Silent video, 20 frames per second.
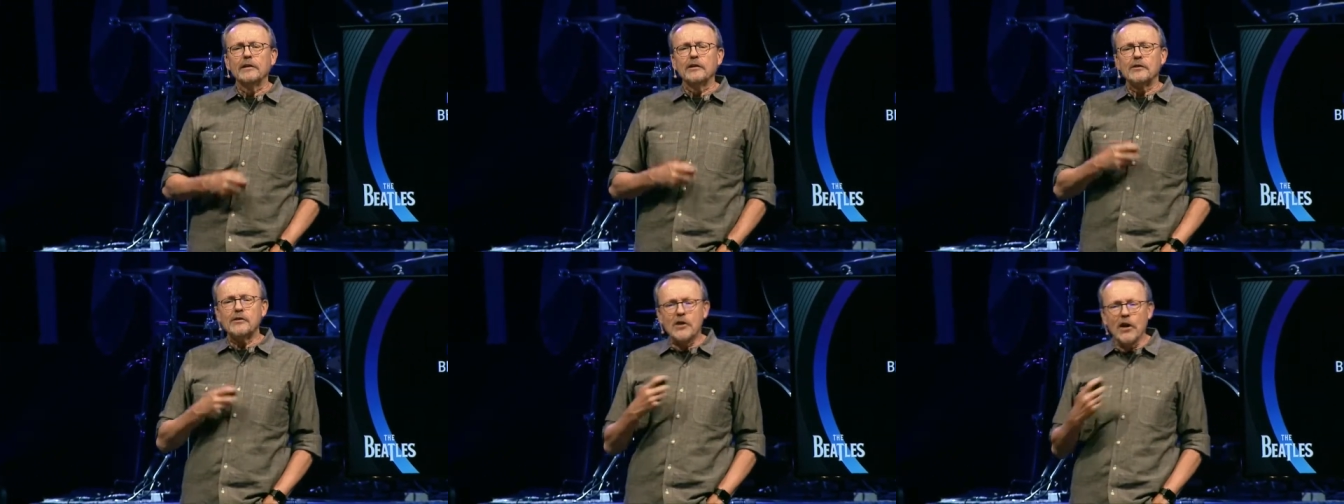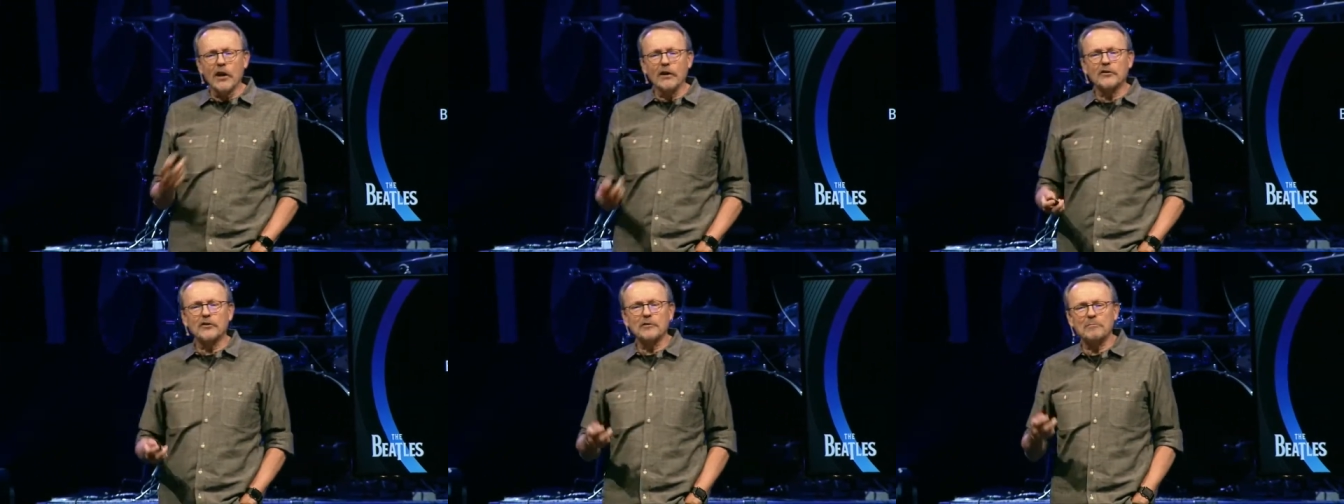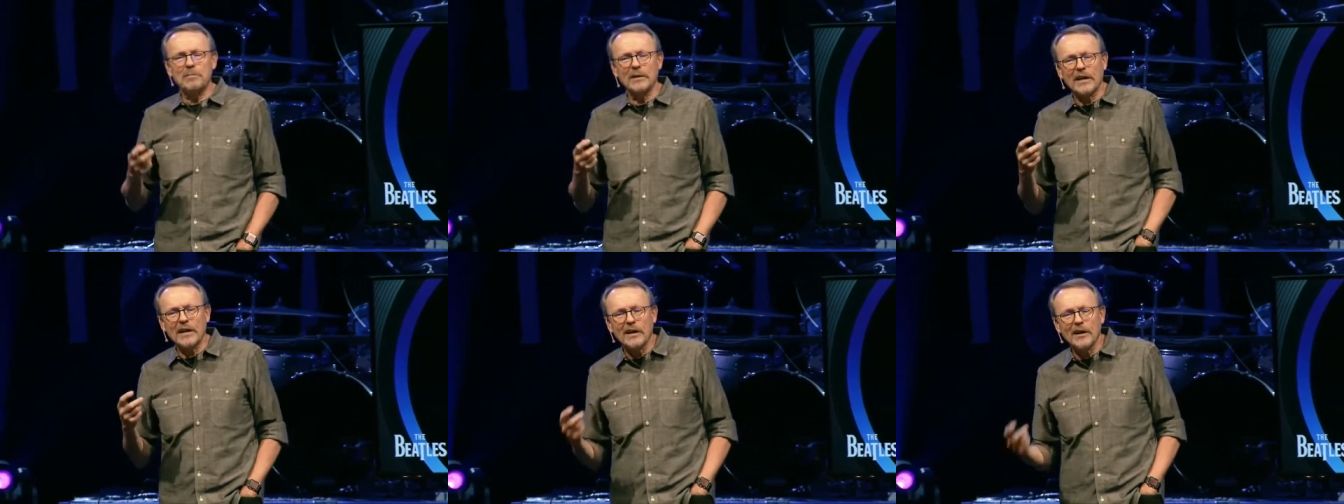just
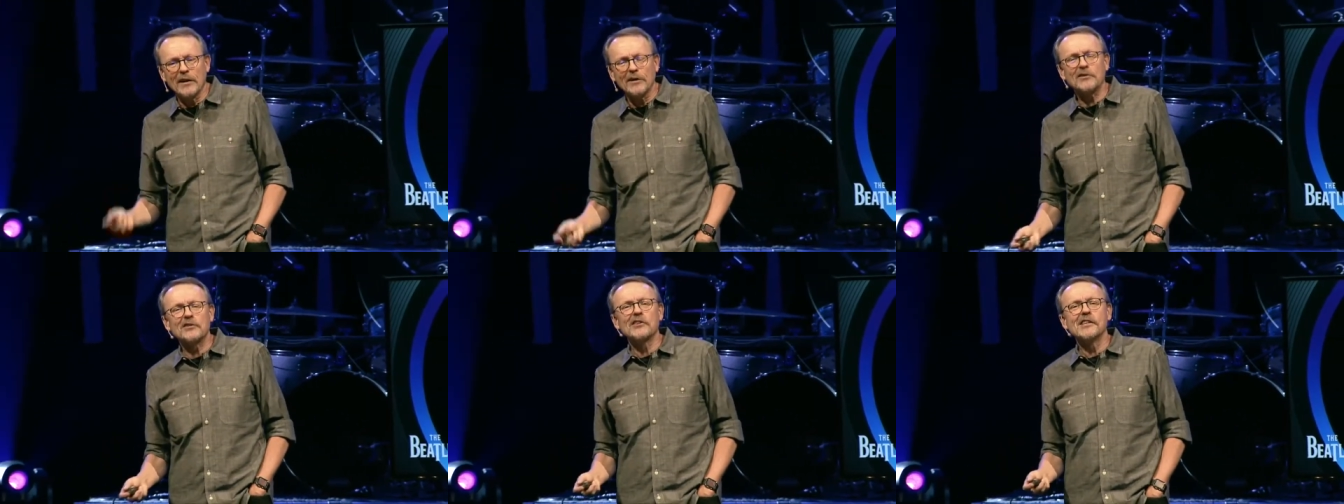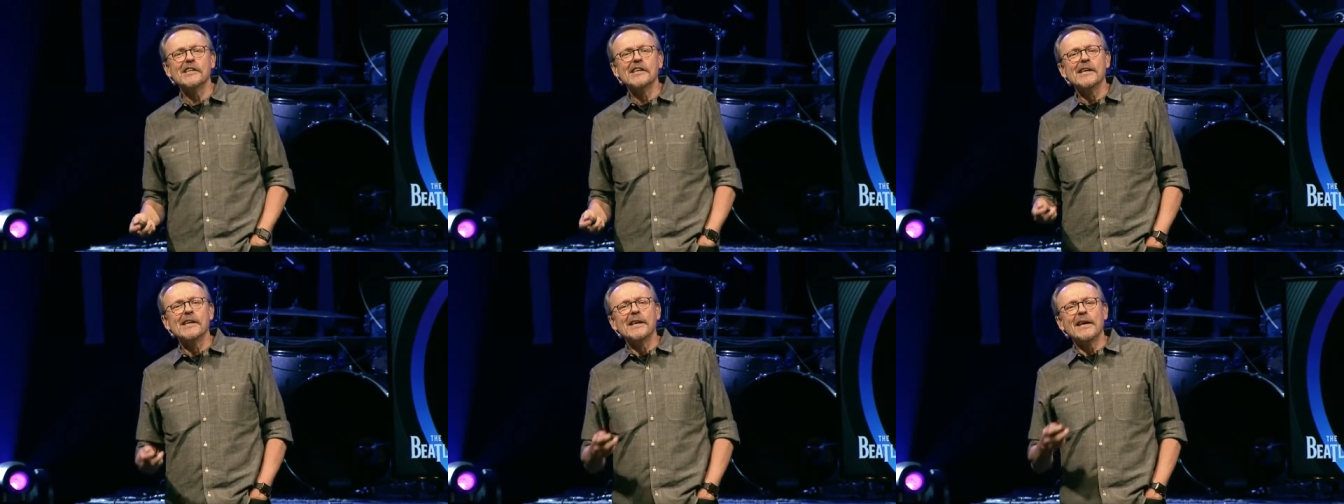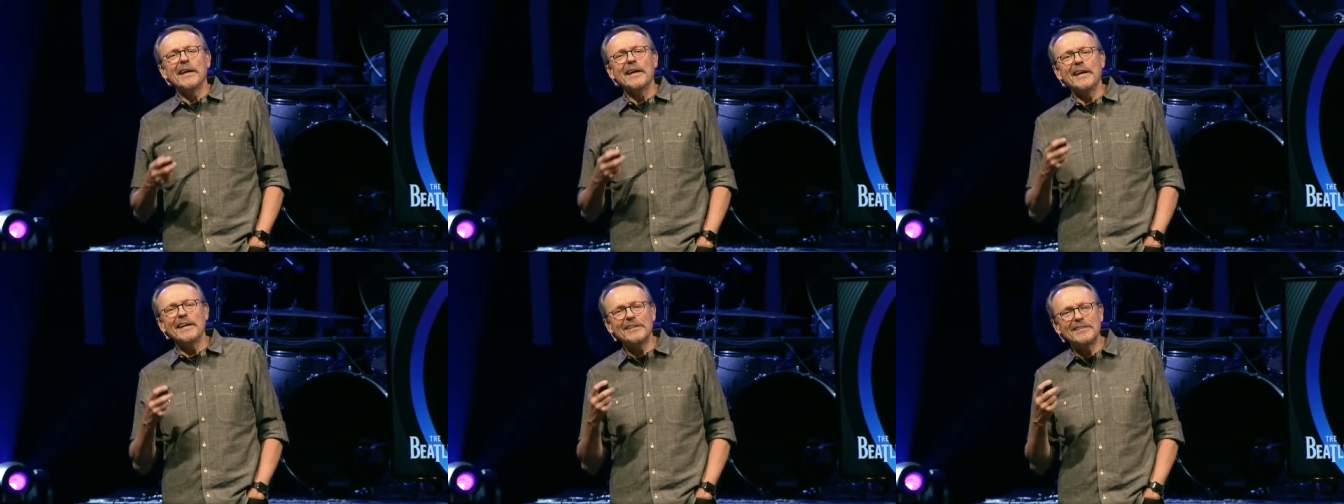because
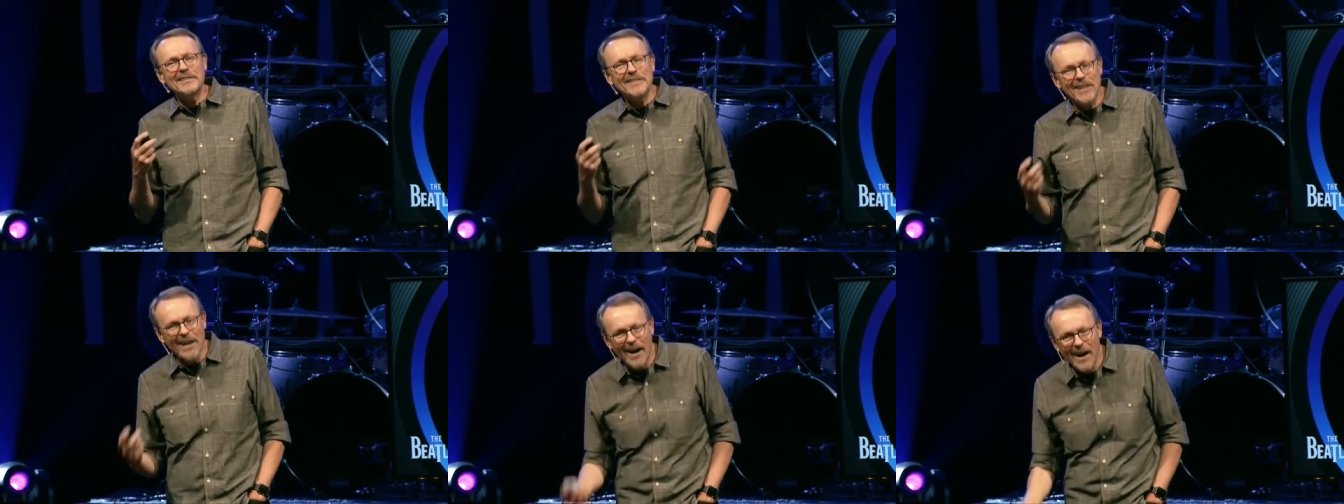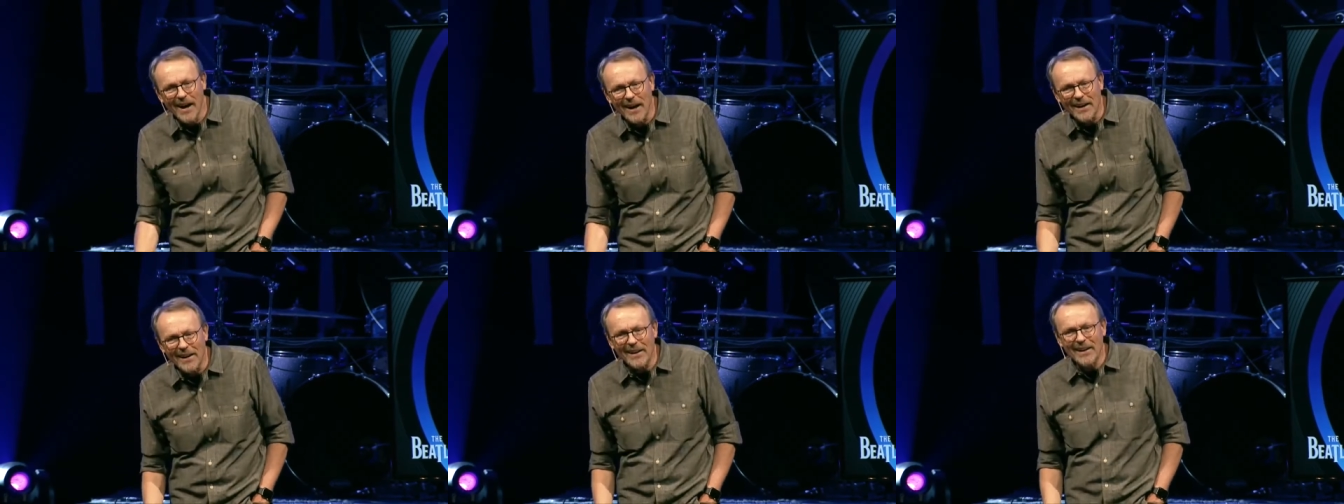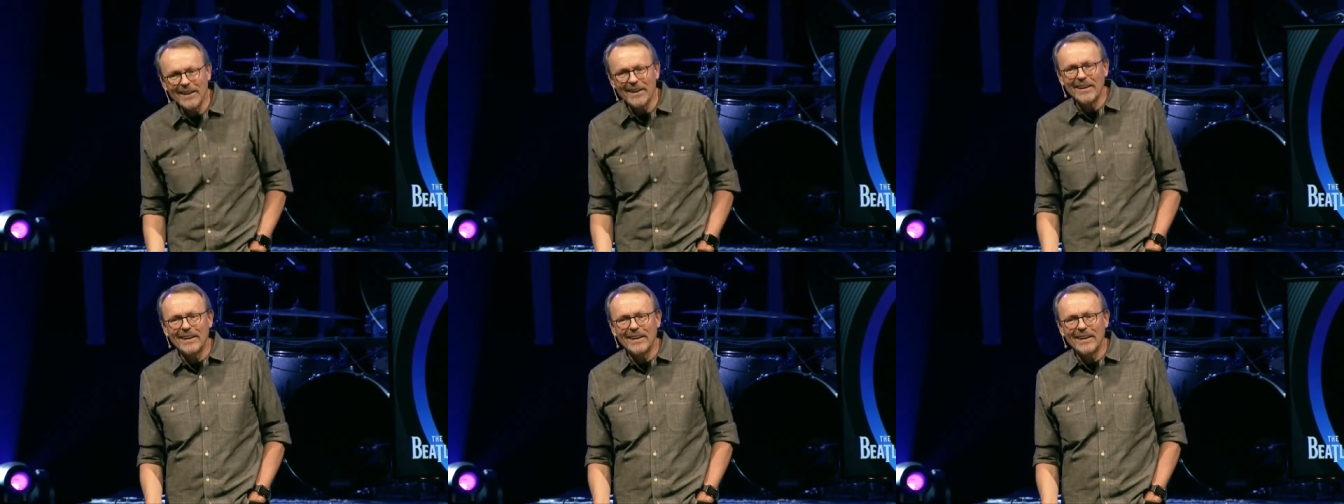he's young.